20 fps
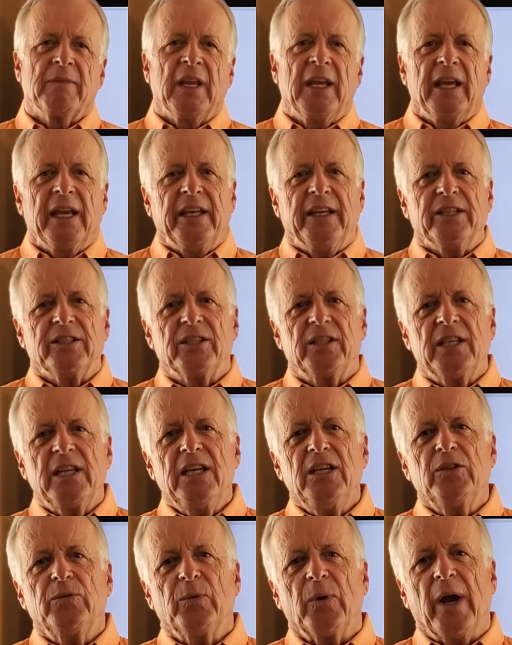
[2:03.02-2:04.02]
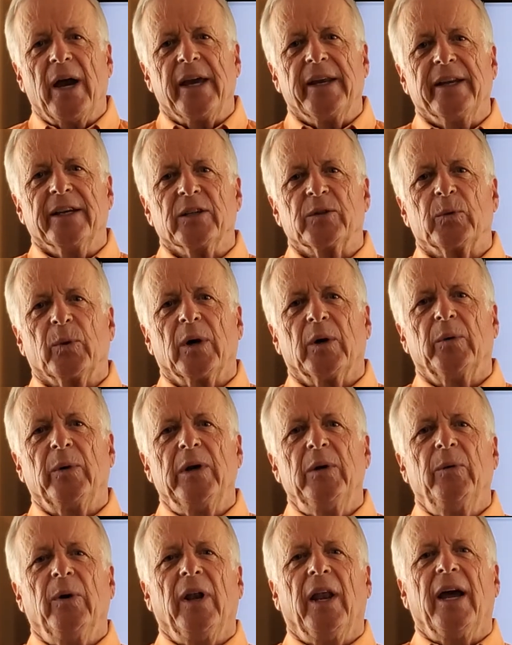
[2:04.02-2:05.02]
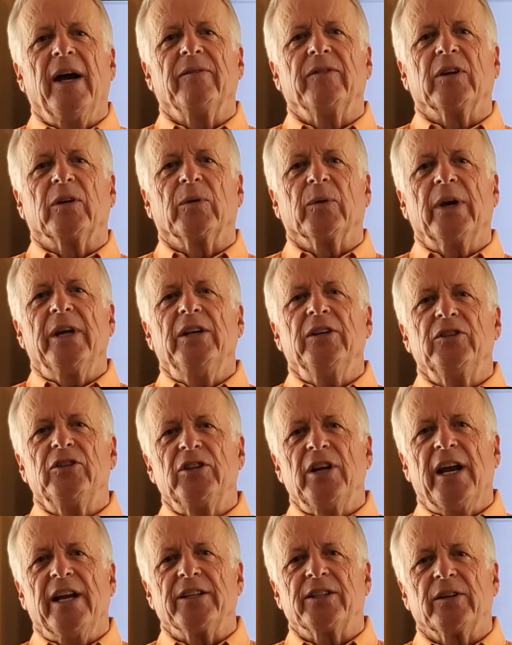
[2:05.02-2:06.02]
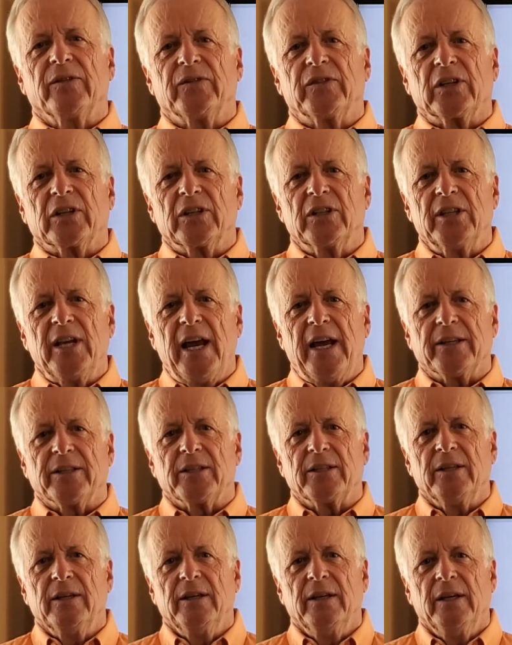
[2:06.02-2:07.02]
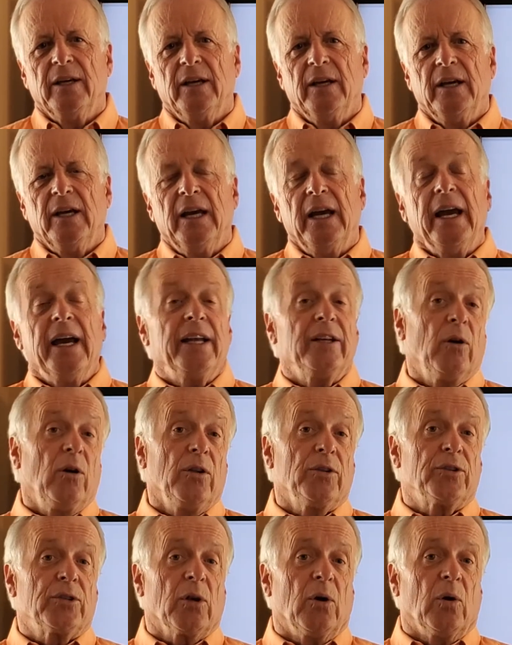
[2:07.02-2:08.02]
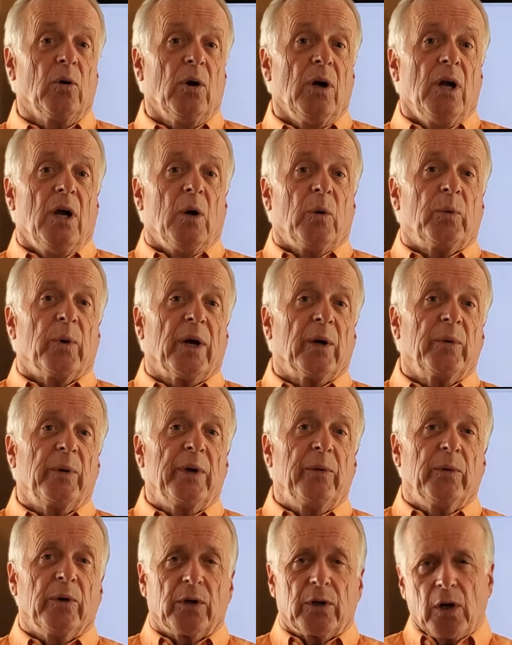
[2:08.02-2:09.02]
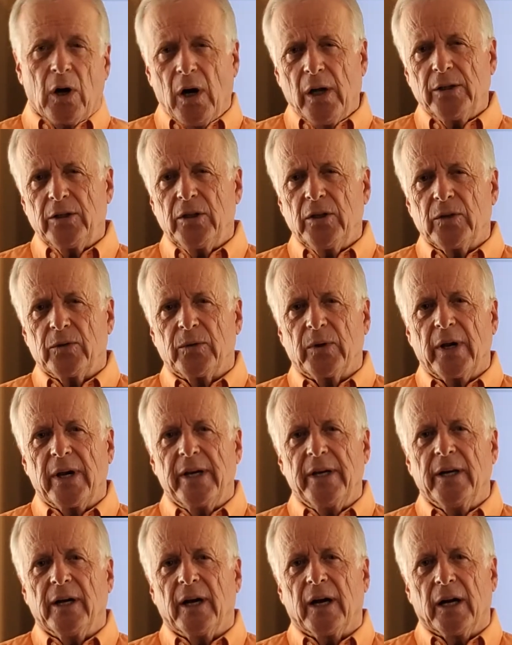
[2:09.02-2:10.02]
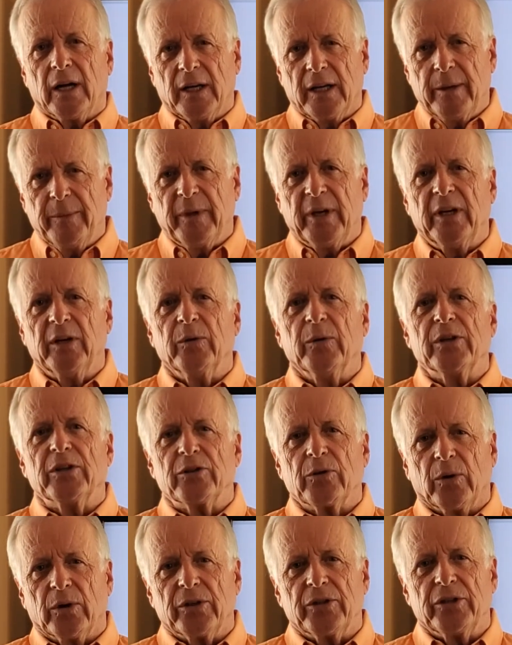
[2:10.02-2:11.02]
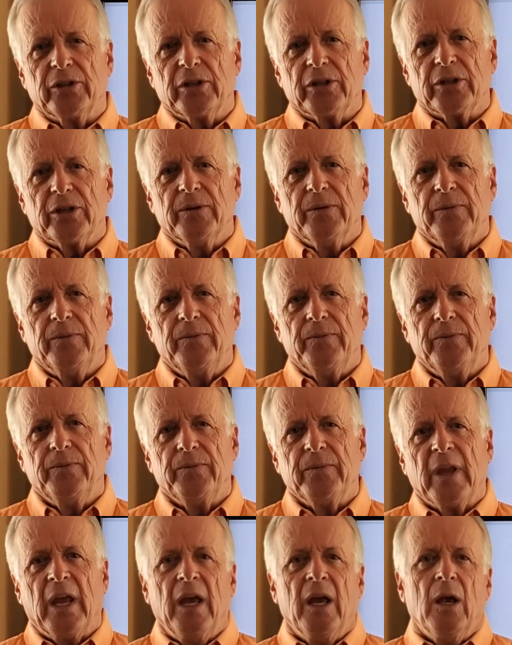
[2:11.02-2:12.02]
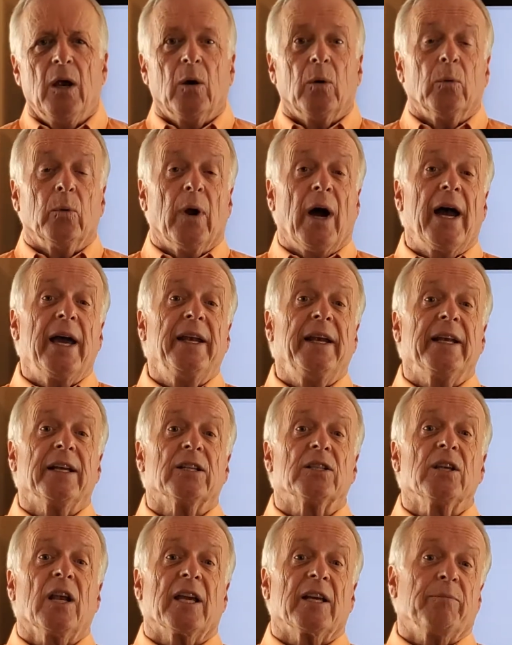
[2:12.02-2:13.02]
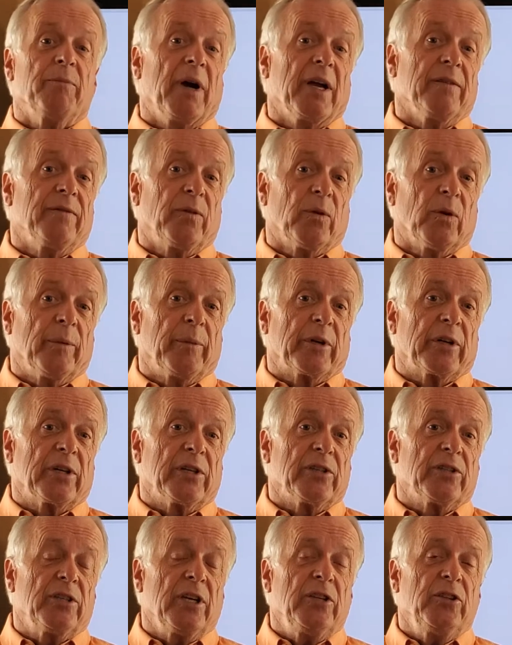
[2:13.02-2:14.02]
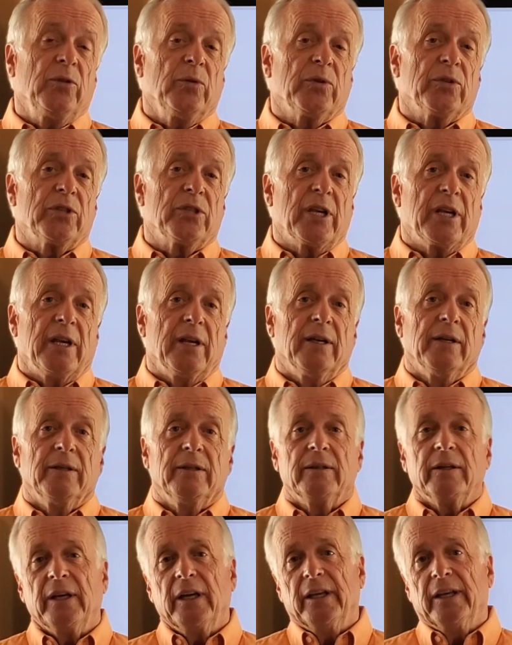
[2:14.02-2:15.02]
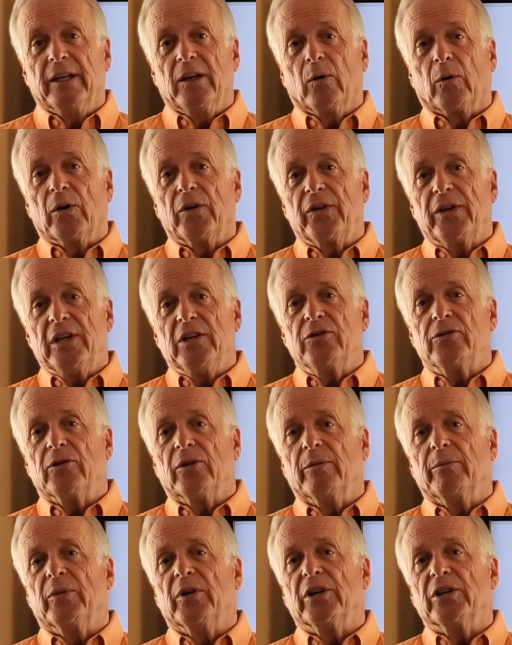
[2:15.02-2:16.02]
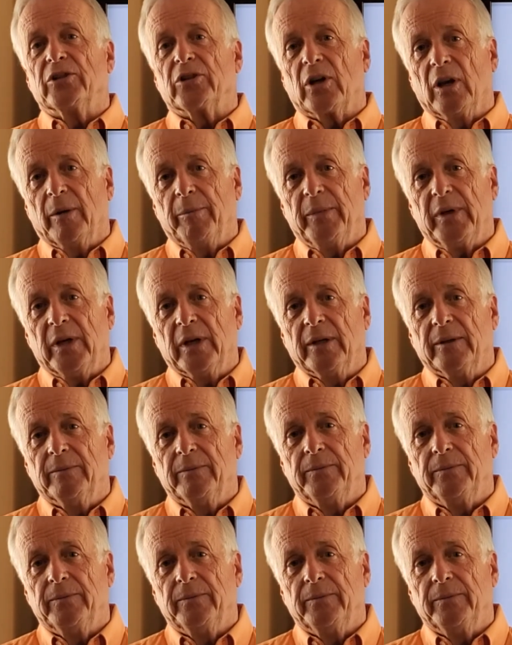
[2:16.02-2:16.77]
it is these ridings where we will have the greatest chance of success, and also where we will concentrate our limited resources. Ridings like my former constituency in northeastern British Columbia.